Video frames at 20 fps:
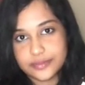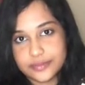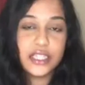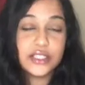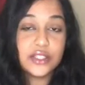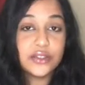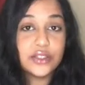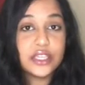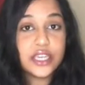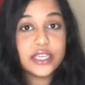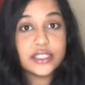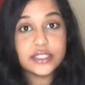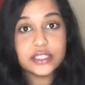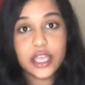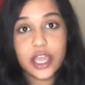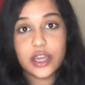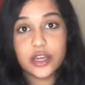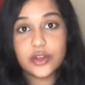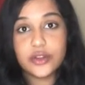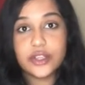So the next
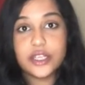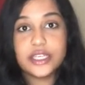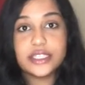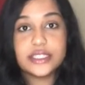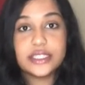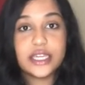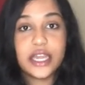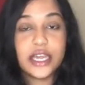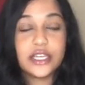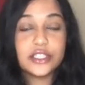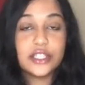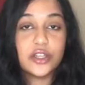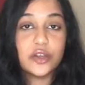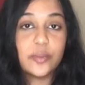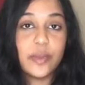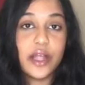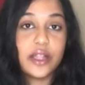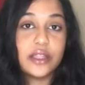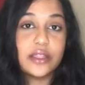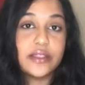category is an
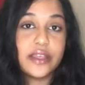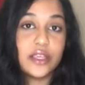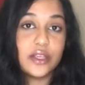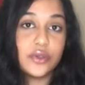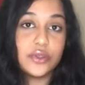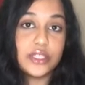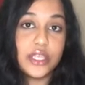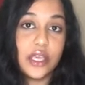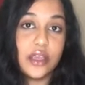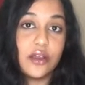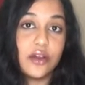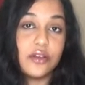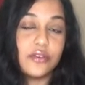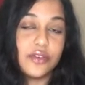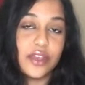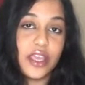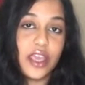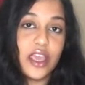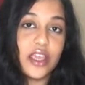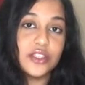eyeshadow palette that you take on
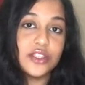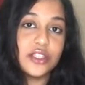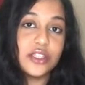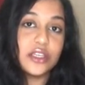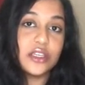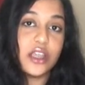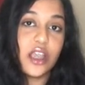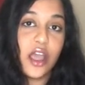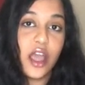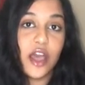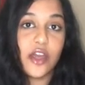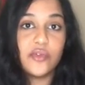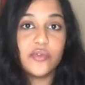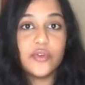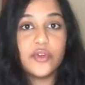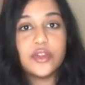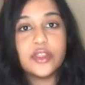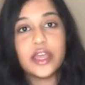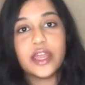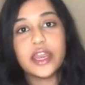vacation, and
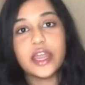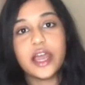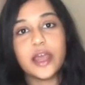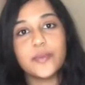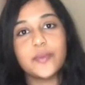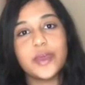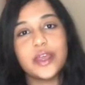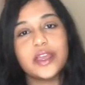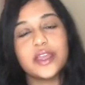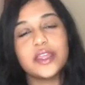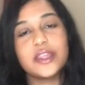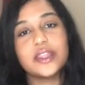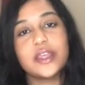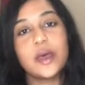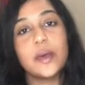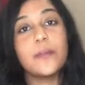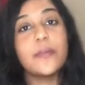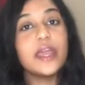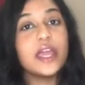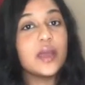for that I picked
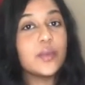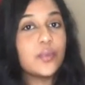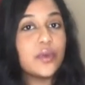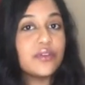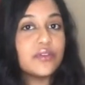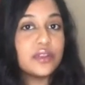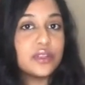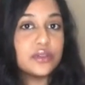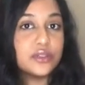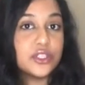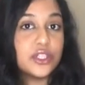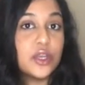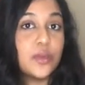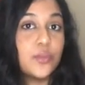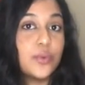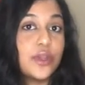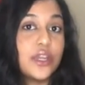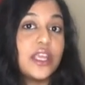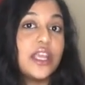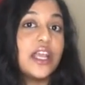the Makeup Revolution
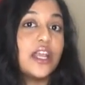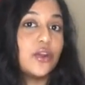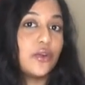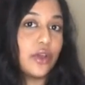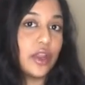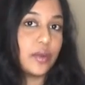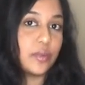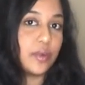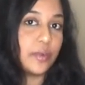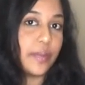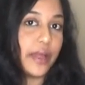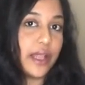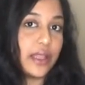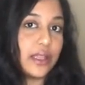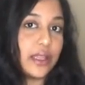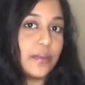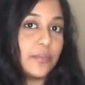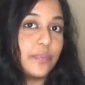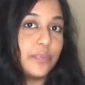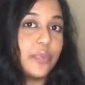Pretty Incredible
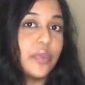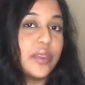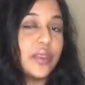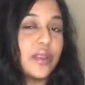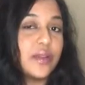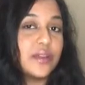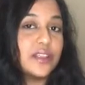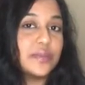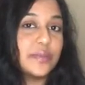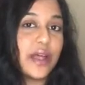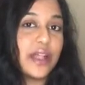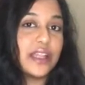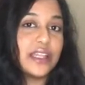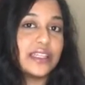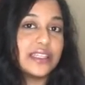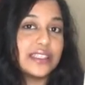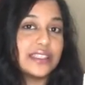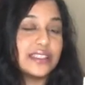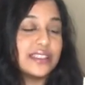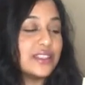palette. Now this
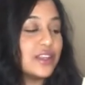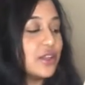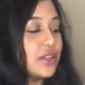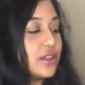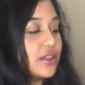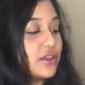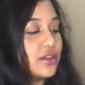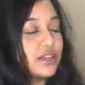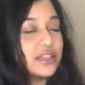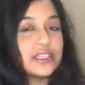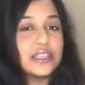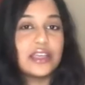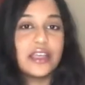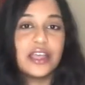palette does not look